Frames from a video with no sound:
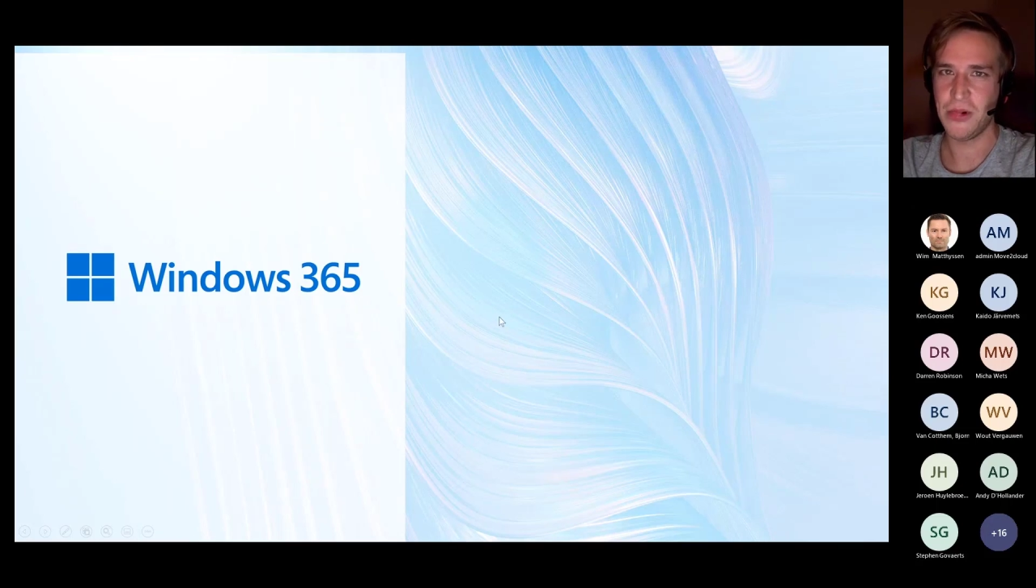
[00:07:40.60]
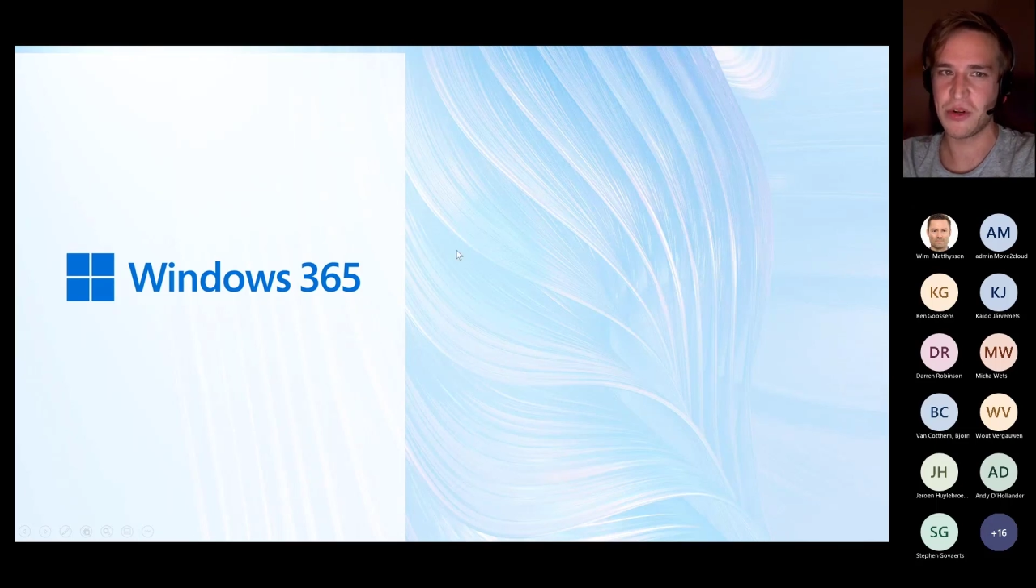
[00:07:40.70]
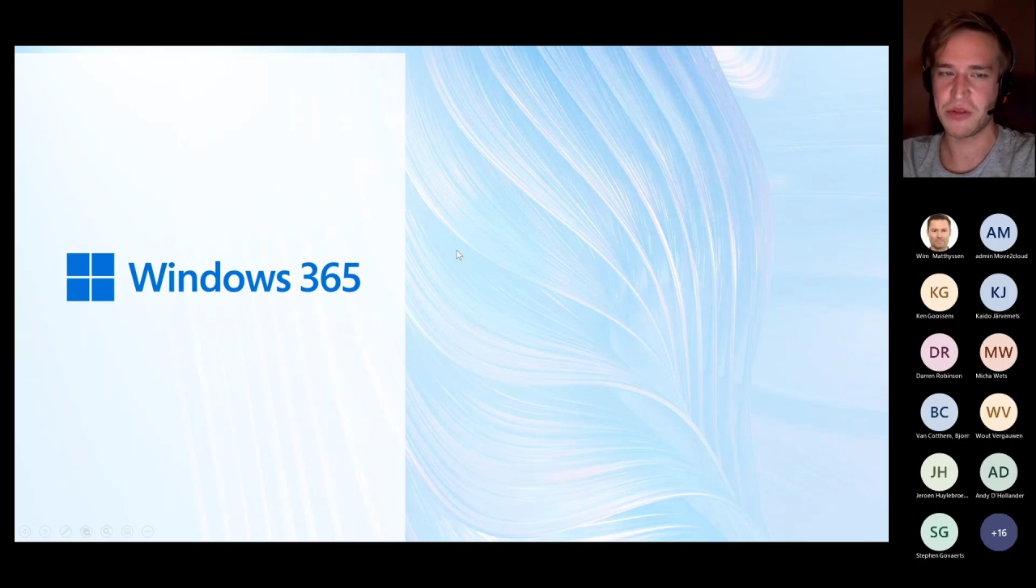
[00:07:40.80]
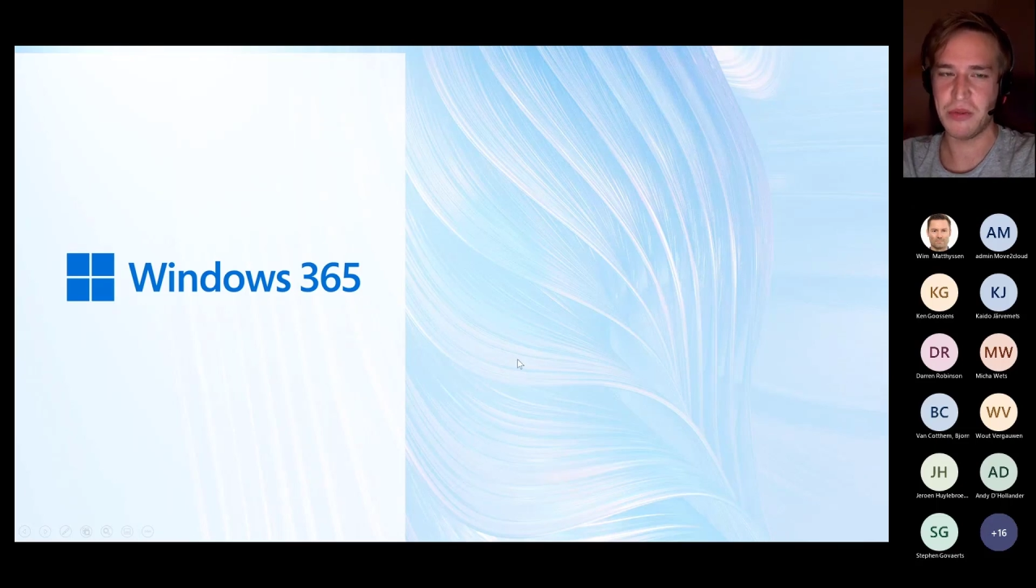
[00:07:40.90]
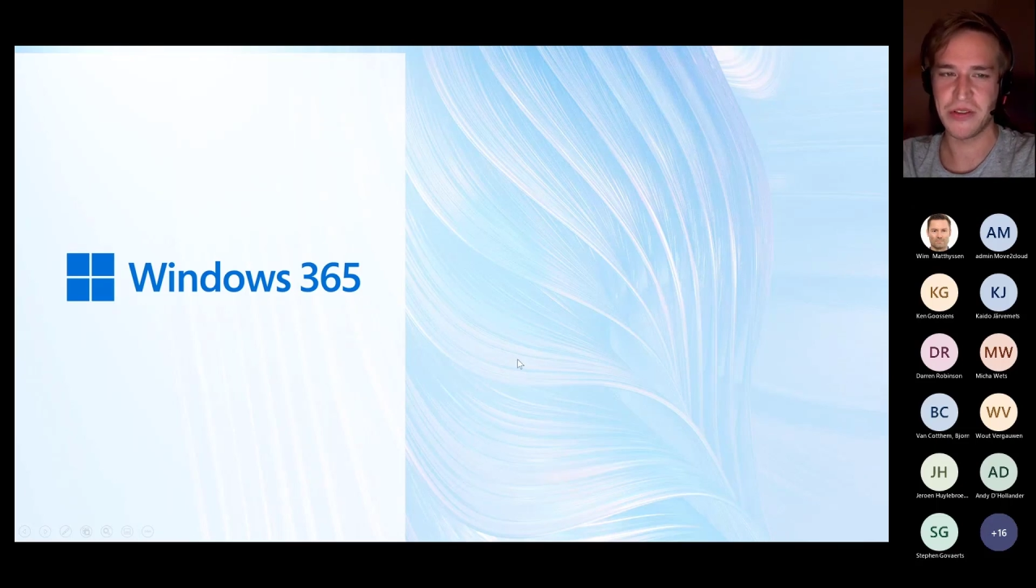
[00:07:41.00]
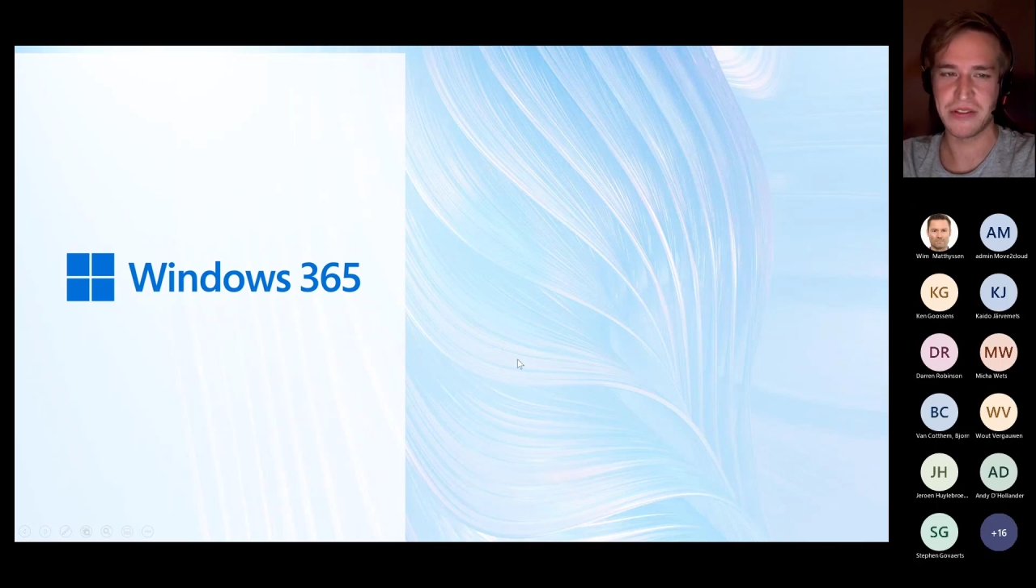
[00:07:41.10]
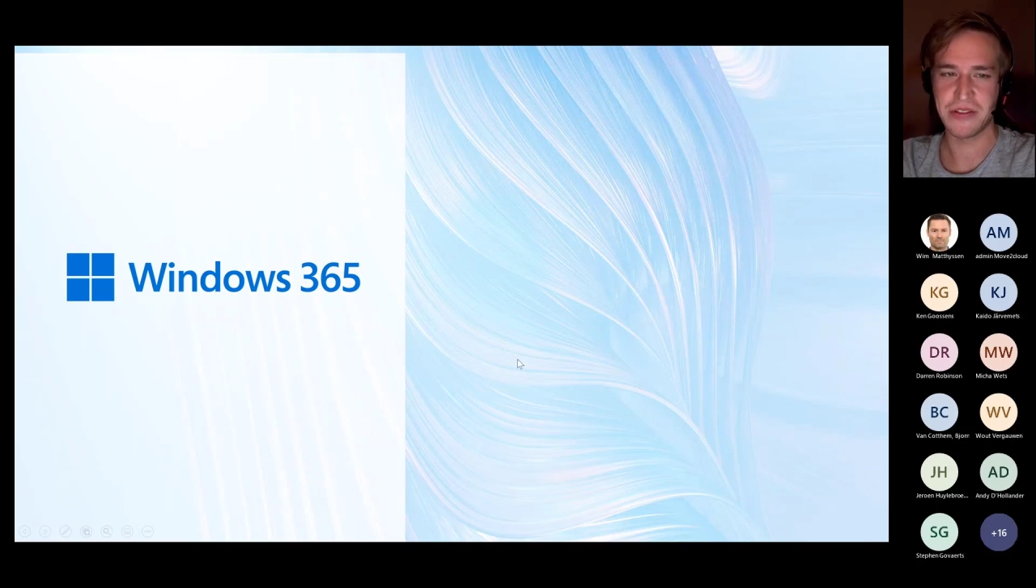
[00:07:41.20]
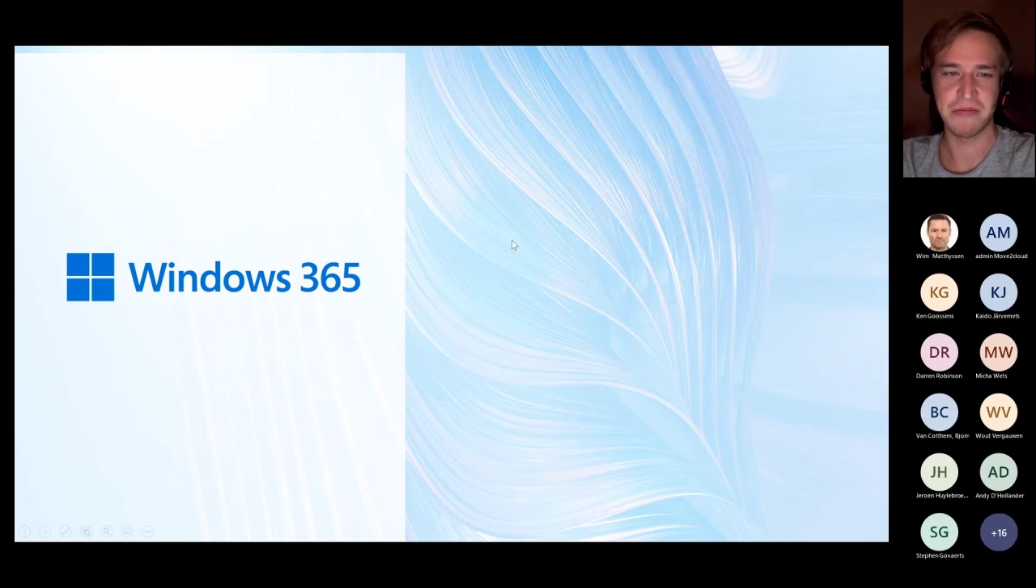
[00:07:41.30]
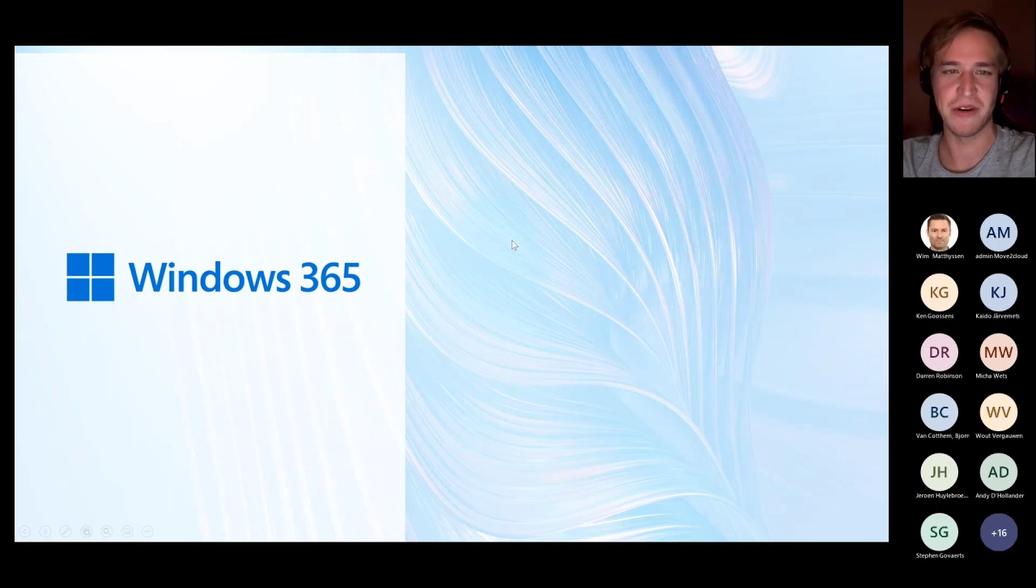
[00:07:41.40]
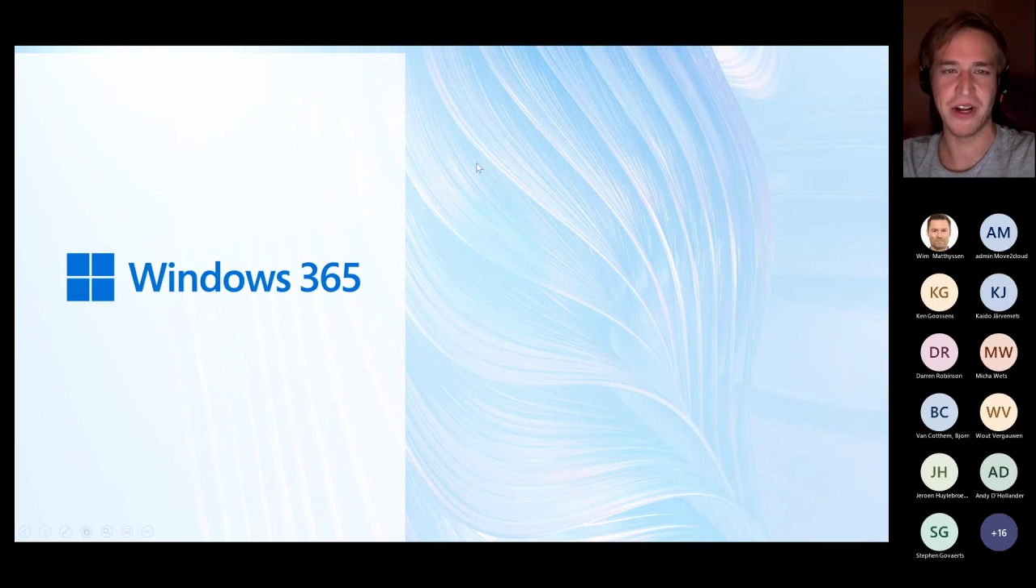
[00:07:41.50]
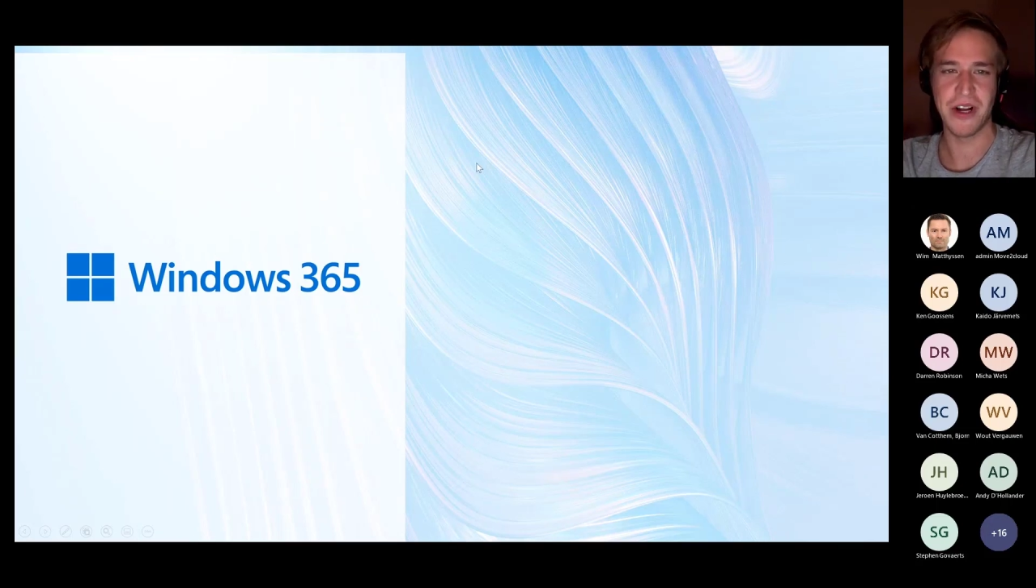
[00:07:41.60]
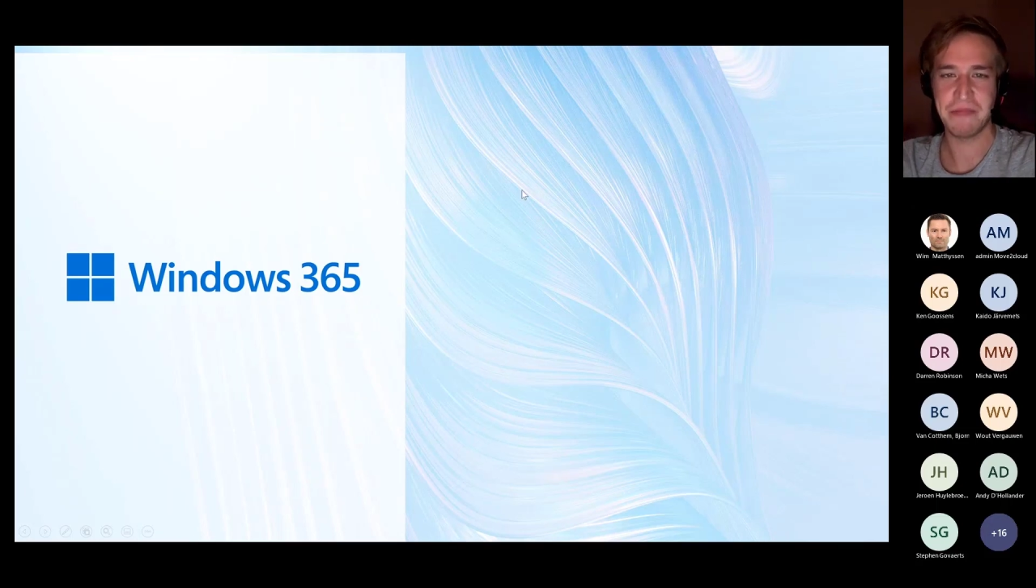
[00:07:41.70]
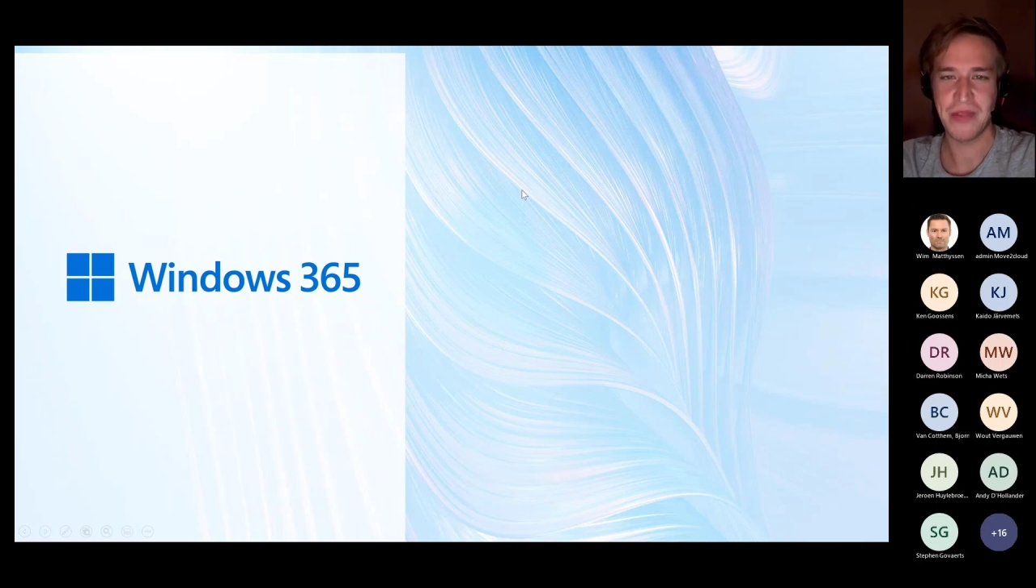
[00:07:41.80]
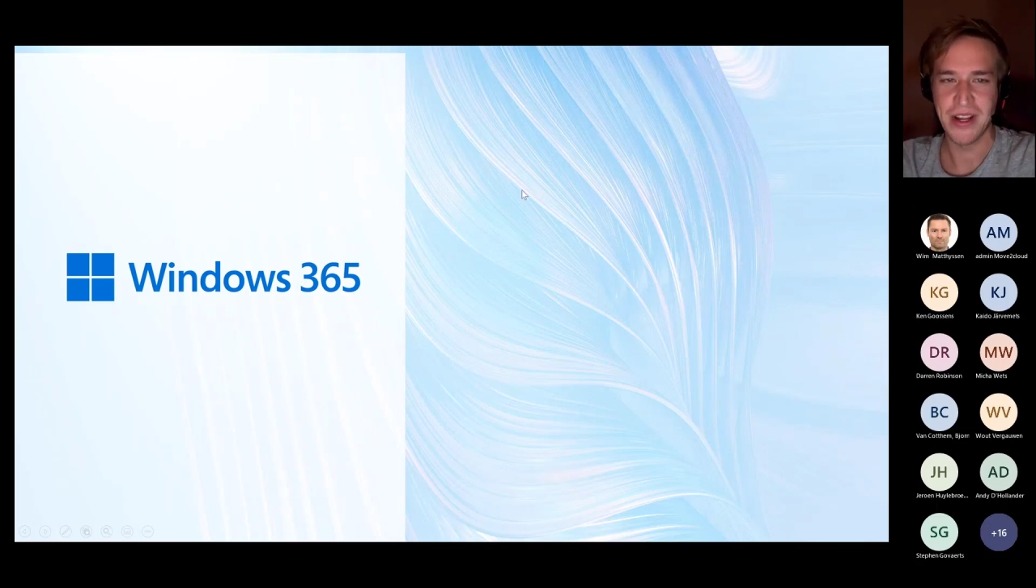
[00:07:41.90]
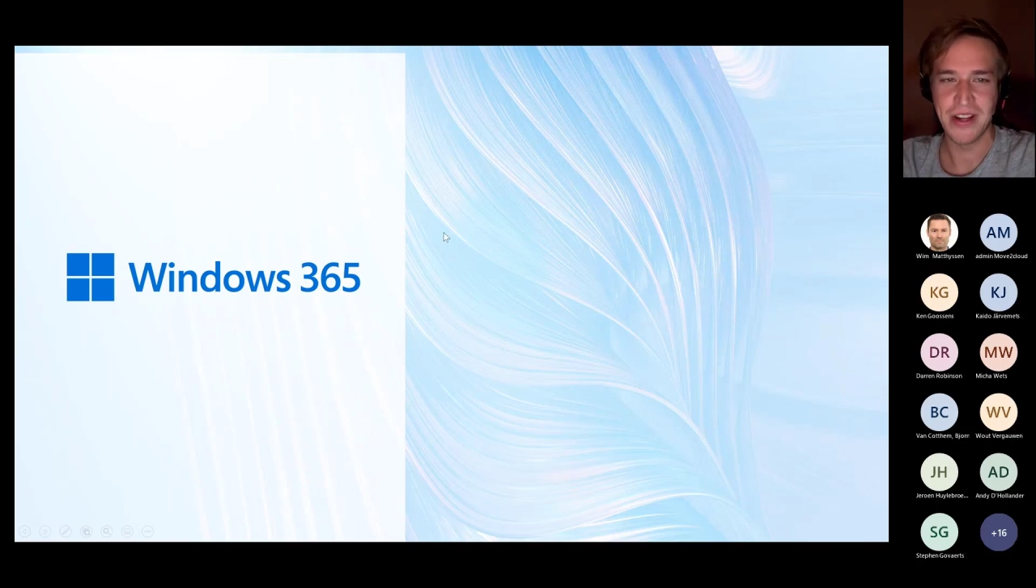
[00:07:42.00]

No response. All right.